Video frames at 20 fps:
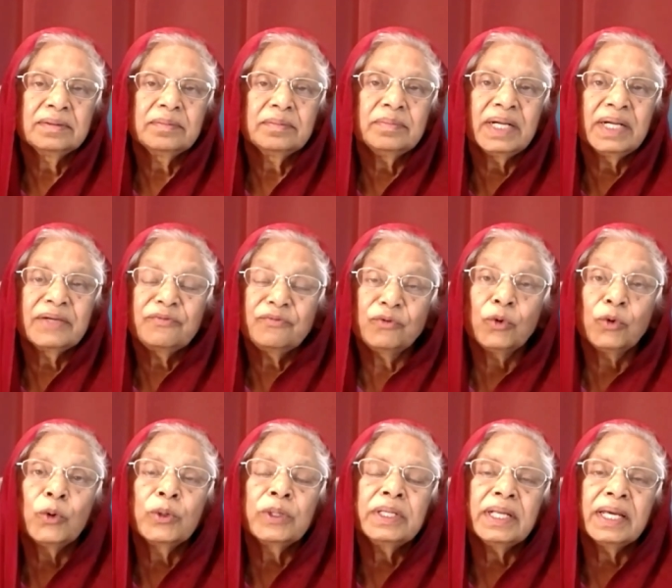by
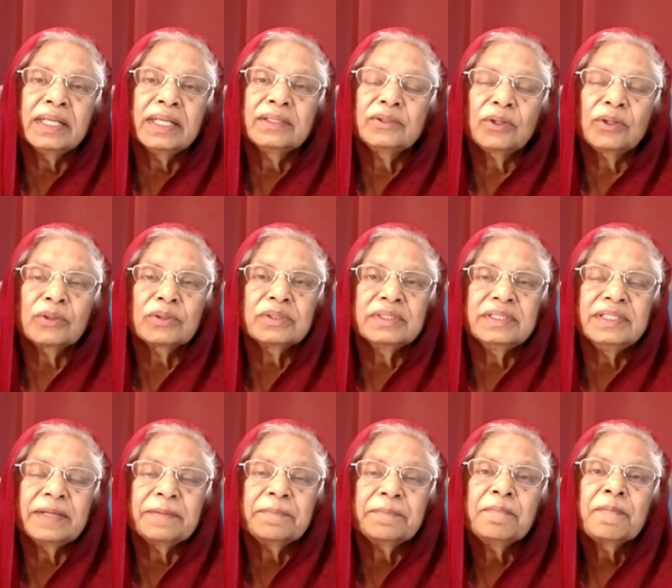phone and talk to
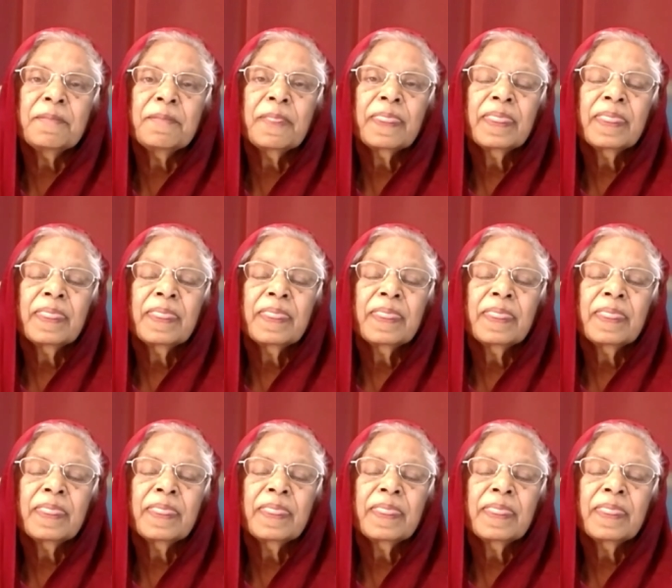them.